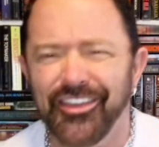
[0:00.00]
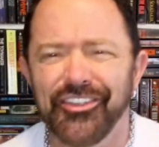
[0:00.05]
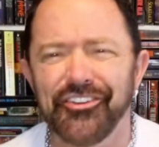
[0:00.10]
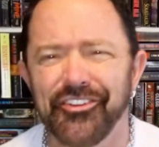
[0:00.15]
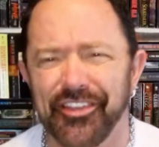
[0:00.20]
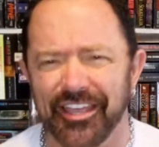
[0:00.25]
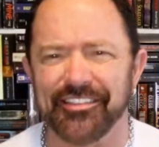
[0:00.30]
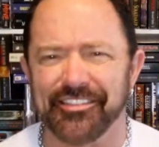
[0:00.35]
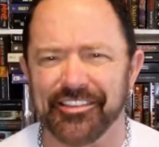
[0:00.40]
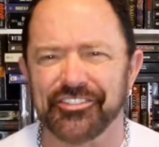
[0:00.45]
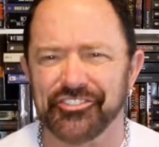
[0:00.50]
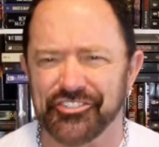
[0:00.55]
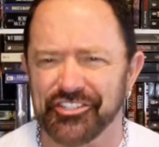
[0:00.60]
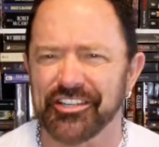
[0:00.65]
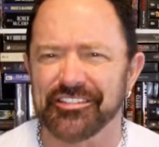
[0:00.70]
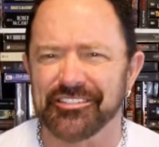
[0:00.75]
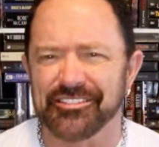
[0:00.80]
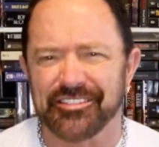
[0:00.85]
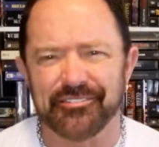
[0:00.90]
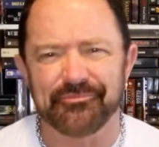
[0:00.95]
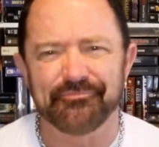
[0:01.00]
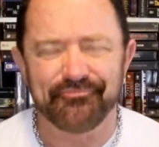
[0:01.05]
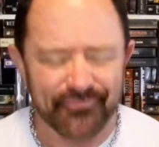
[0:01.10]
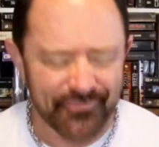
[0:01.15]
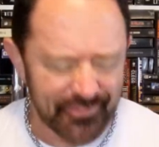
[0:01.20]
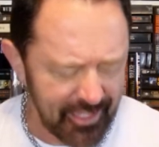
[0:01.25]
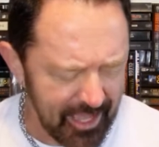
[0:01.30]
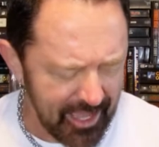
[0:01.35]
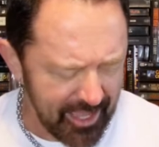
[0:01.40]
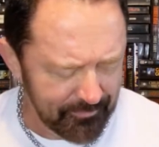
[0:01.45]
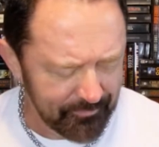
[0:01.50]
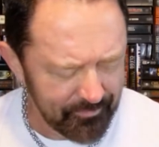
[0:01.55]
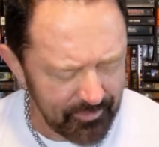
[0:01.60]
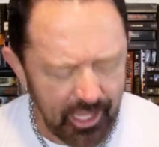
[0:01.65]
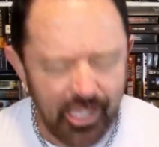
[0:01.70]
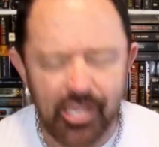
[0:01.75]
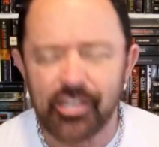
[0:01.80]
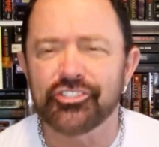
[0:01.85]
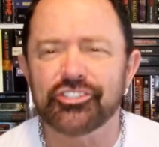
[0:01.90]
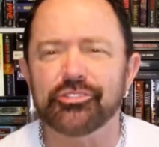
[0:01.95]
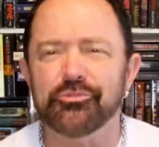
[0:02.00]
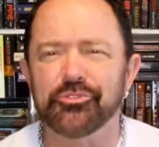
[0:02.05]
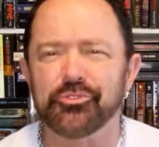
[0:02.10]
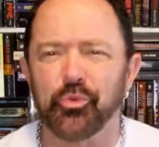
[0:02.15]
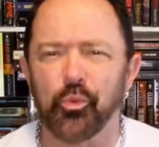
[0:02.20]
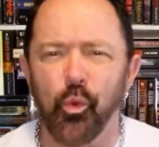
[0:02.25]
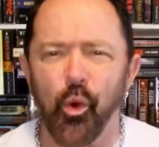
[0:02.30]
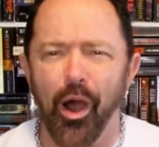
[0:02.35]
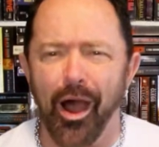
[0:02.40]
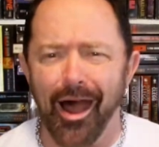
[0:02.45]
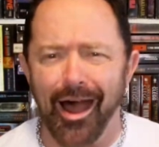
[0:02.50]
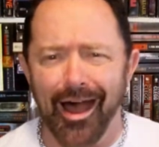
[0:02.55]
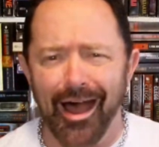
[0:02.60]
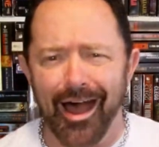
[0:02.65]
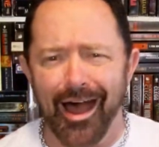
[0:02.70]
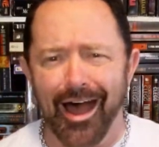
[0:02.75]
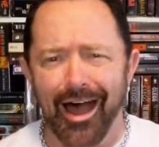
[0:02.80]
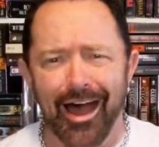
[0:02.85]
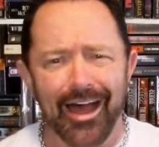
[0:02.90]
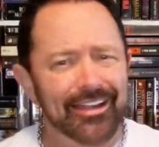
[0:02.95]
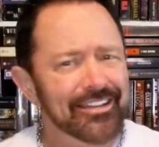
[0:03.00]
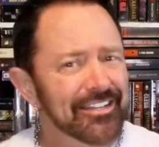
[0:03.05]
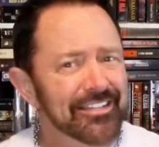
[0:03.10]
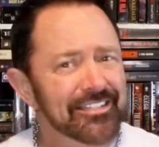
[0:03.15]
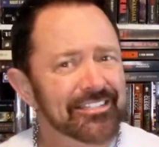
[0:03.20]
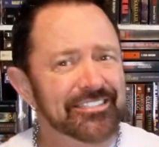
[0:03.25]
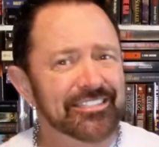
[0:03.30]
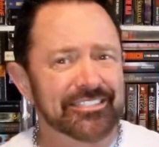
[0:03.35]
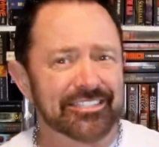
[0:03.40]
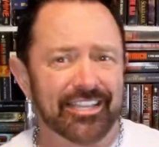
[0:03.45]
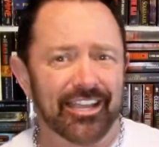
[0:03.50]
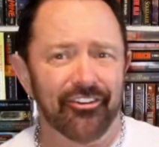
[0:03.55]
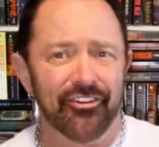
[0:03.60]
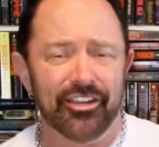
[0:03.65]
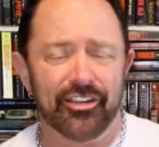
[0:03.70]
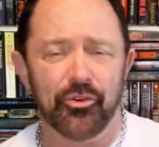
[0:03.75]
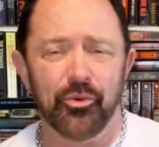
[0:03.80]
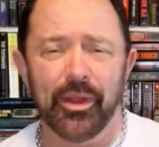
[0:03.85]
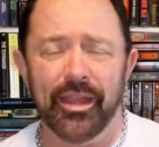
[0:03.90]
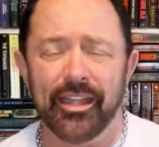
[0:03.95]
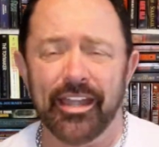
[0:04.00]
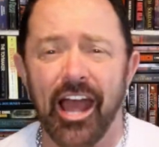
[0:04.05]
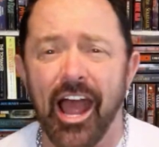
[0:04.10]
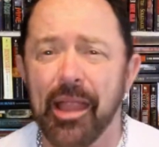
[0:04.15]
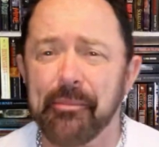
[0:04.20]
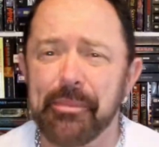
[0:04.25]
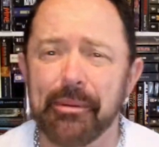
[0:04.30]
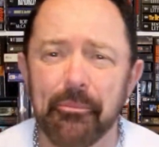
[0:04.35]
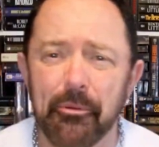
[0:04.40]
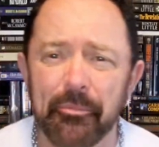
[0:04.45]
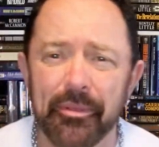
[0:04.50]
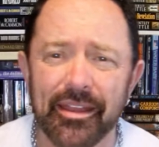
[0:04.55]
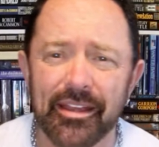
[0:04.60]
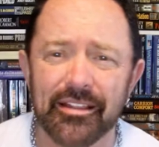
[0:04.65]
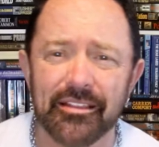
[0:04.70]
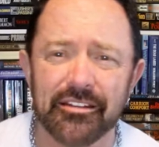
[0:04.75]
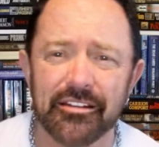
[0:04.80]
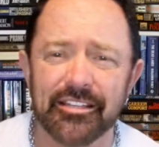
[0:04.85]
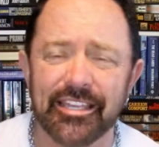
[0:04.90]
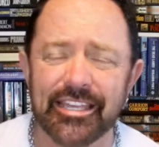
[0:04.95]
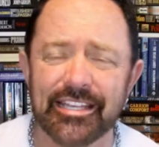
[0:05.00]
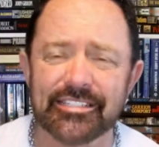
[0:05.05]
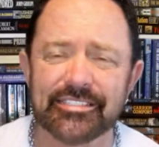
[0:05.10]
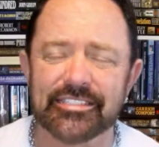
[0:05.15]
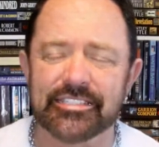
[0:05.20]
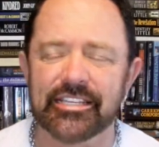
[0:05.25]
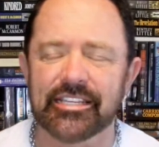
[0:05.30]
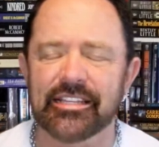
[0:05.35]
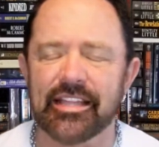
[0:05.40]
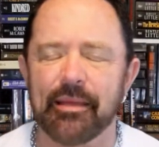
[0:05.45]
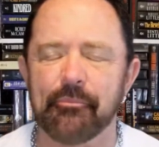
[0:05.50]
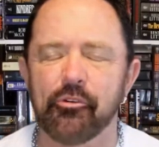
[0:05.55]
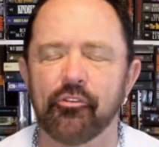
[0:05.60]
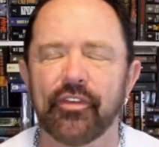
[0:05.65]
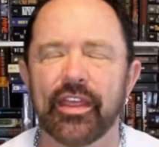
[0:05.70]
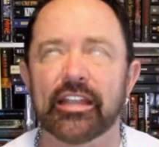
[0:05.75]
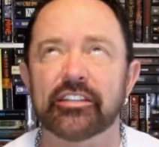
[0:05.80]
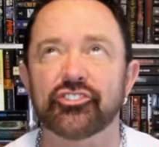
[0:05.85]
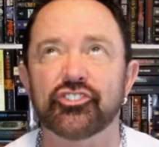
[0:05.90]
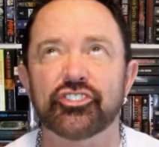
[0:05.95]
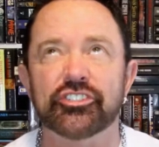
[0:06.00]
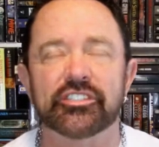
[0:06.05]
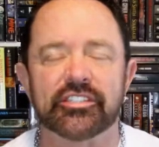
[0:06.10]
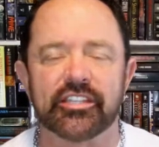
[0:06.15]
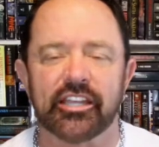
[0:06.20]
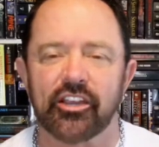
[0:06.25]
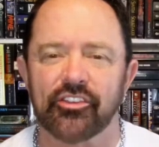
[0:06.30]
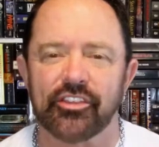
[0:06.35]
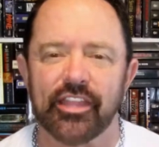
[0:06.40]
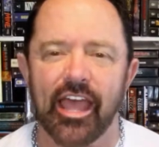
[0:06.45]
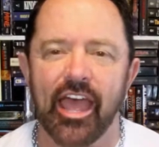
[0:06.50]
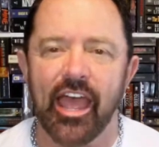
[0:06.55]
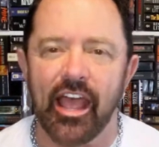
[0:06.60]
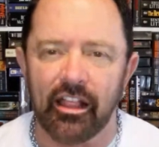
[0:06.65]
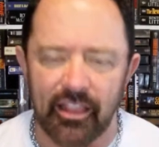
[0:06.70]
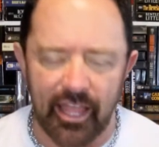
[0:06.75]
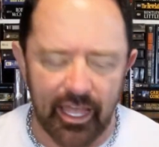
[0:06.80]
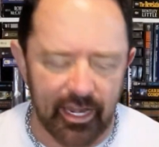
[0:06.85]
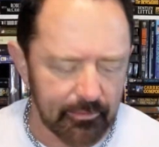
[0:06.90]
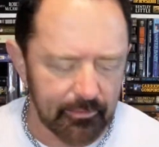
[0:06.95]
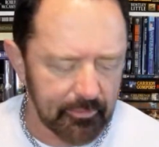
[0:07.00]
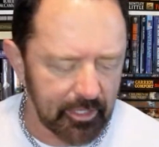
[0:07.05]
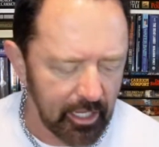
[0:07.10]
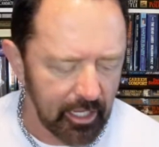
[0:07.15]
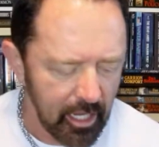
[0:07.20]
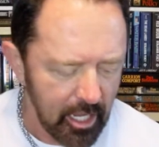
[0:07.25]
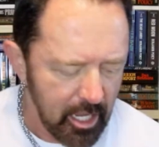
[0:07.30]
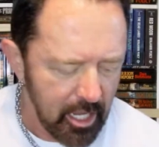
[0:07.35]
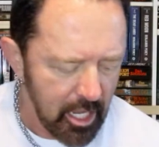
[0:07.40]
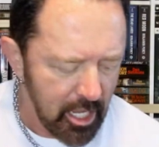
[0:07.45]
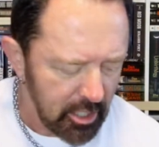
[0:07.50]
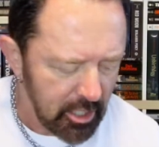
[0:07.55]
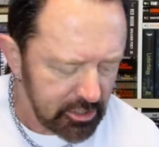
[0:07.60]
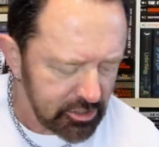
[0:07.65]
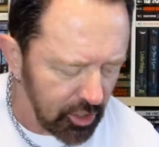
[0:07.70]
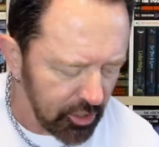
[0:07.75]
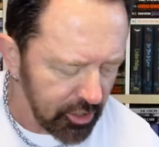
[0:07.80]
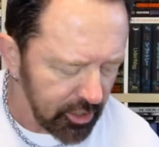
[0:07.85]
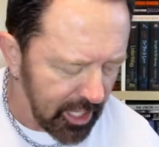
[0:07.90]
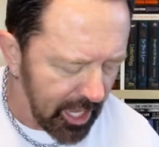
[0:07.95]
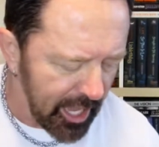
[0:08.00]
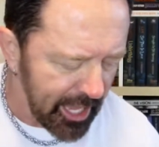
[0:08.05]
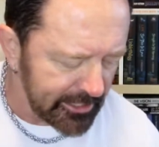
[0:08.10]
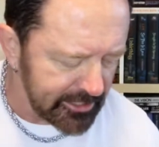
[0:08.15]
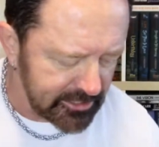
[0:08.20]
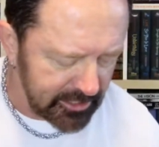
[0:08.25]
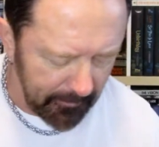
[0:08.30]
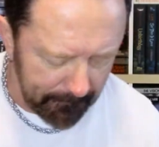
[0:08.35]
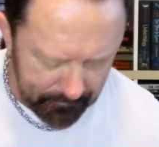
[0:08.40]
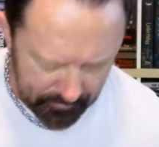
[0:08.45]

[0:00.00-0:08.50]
you get the gist. Yeah, she was one scary queen. I remember being a little kid seeing that movie, and she scared the hell out of me. So you guys,